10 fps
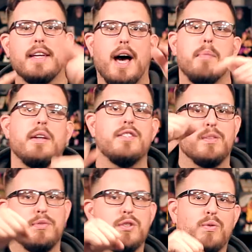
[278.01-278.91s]
comment, and
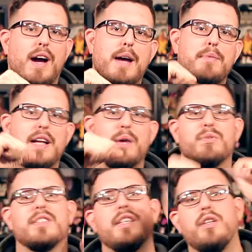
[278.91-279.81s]
subscribe, and I will
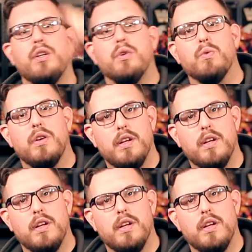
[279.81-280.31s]
see you